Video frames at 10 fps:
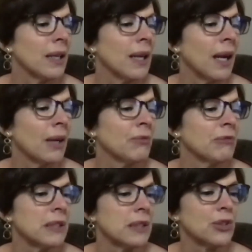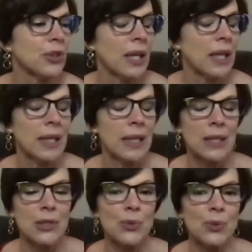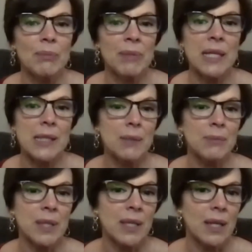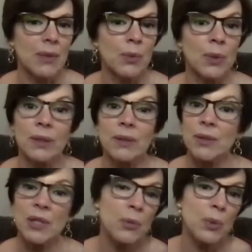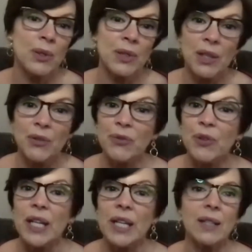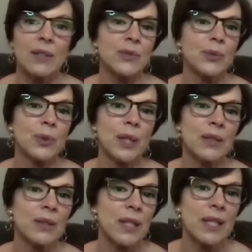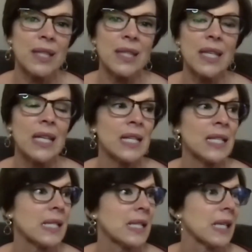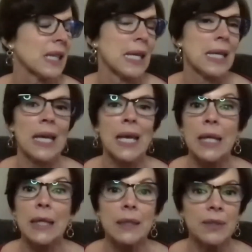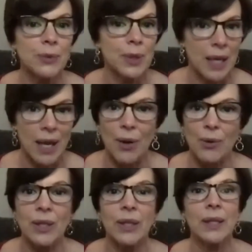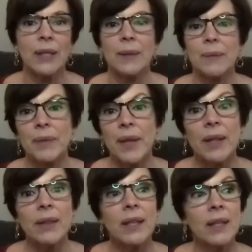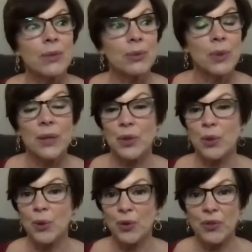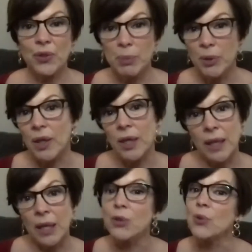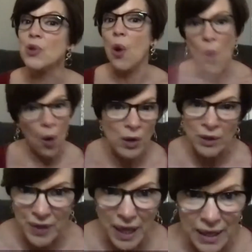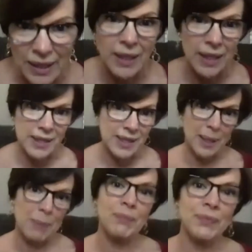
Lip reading: I really try to get into what makes them tick. What are they afraid of? What are the things that they can't live without? And then throughout the course of the book, I use all of that against them.